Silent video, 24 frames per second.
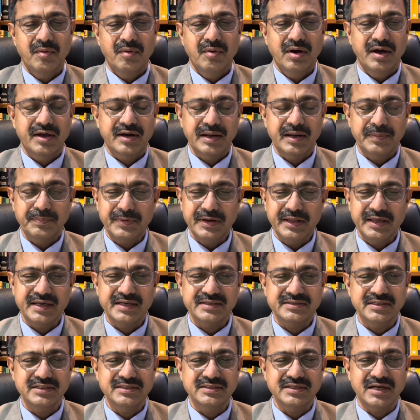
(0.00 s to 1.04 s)

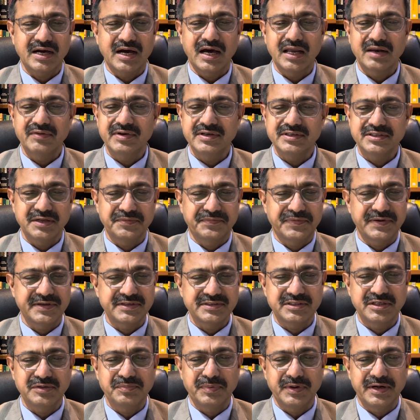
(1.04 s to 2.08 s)
Replication is always
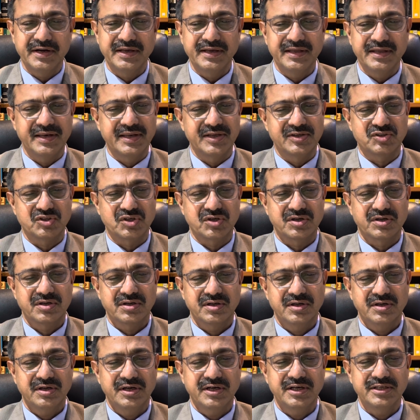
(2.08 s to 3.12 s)
defensive pleading in nature.
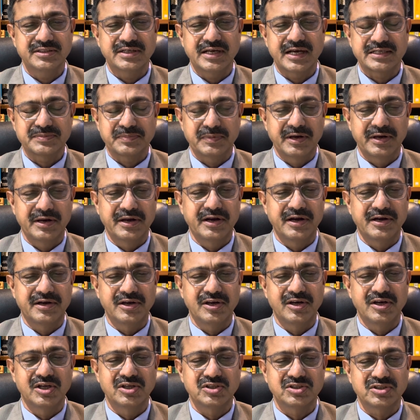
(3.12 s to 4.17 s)
It is explanatory
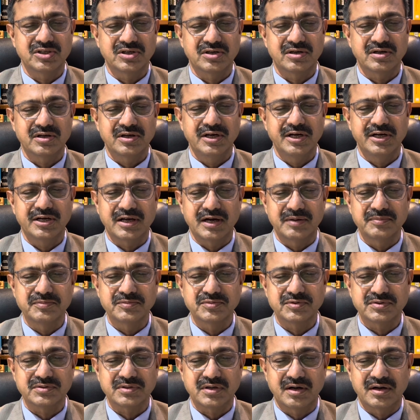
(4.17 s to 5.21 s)
in nature. It
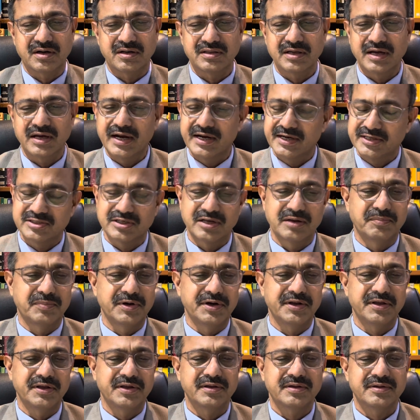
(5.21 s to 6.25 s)
comes under the additional
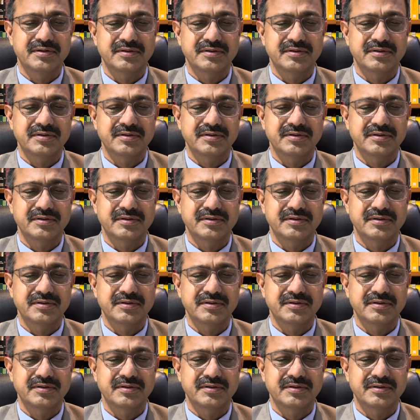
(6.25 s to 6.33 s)
pleading.